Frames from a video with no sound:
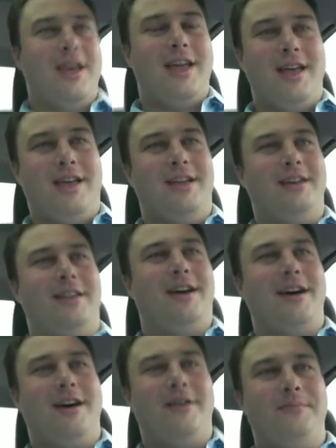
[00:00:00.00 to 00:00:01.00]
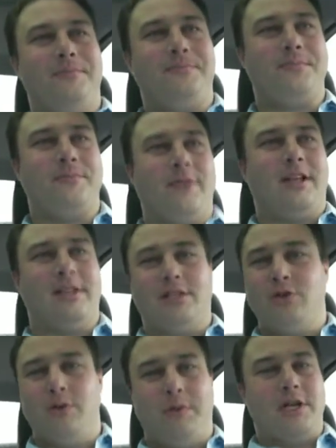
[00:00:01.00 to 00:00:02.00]
And
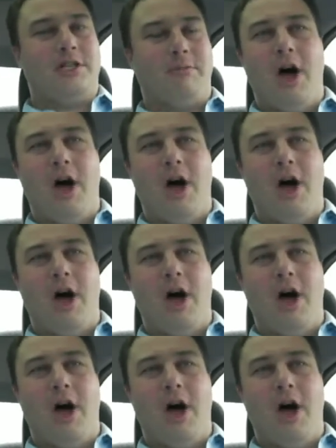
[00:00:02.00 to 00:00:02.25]
listened to a bunch of